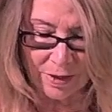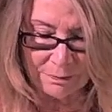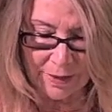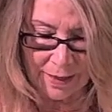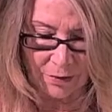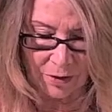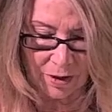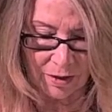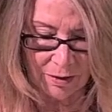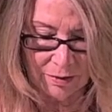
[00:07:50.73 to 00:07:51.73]
one
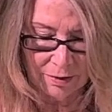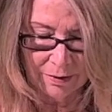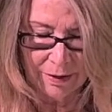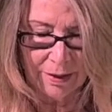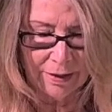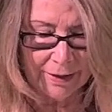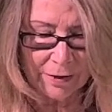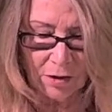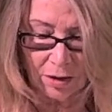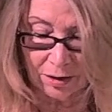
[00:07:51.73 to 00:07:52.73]
power, and I
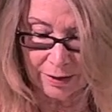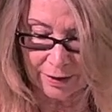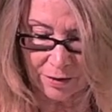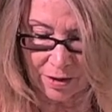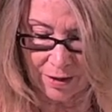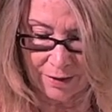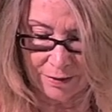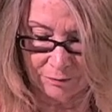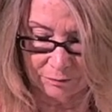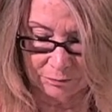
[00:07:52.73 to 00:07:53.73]
call it God.